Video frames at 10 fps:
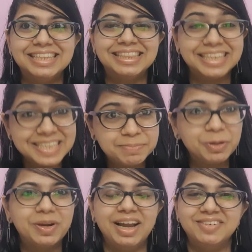this
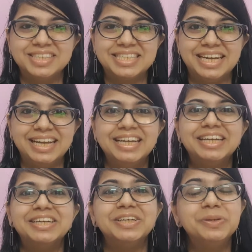Book Lovers Day,
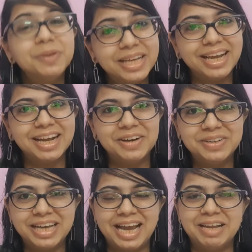do take
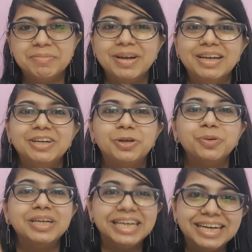out time
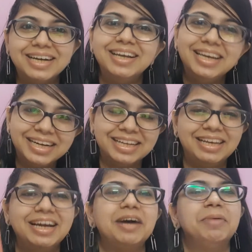to read a
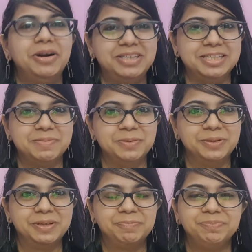little about this
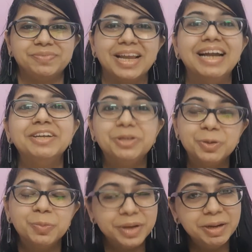book, and you
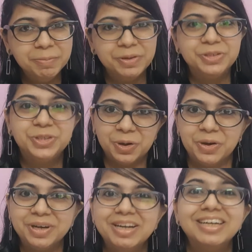will
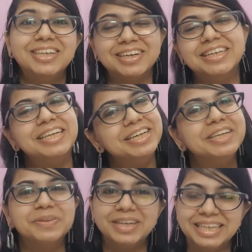sure turn
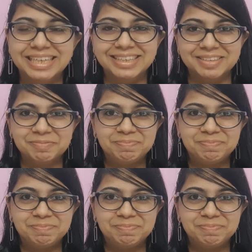into a reader.